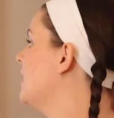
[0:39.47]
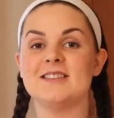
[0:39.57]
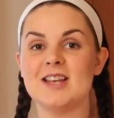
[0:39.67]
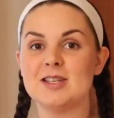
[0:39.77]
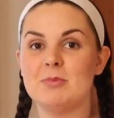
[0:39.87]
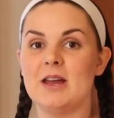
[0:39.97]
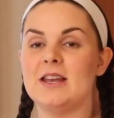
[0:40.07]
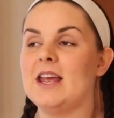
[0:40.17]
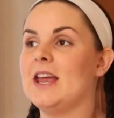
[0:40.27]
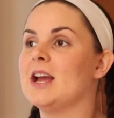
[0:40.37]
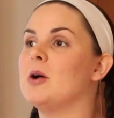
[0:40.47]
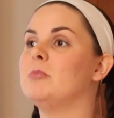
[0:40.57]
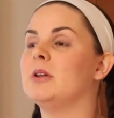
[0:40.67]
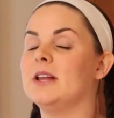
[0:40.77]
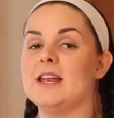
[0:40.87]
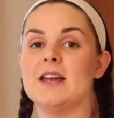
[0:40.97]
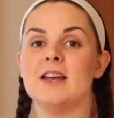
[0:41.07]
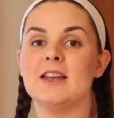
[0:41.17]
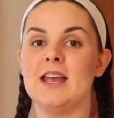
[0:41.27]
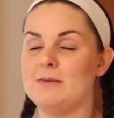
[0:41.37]
This has been a
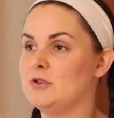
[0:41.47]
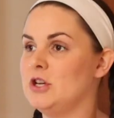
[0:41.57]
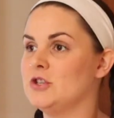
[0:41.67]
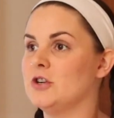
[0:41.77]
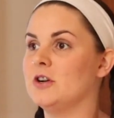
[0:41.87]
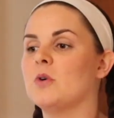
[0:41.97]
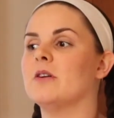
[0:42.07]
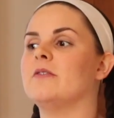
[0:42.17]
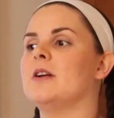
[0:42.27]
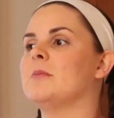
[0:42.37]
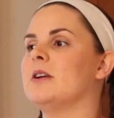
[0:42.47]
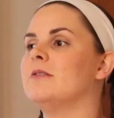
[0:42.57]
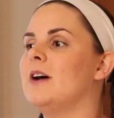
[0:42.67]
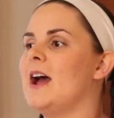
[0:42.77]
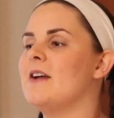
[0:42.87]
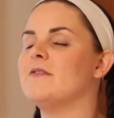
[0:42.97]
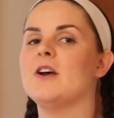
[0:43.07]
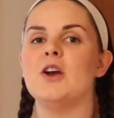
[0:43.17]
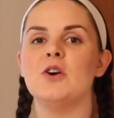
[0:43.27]
complete game changer. We're a family of 5.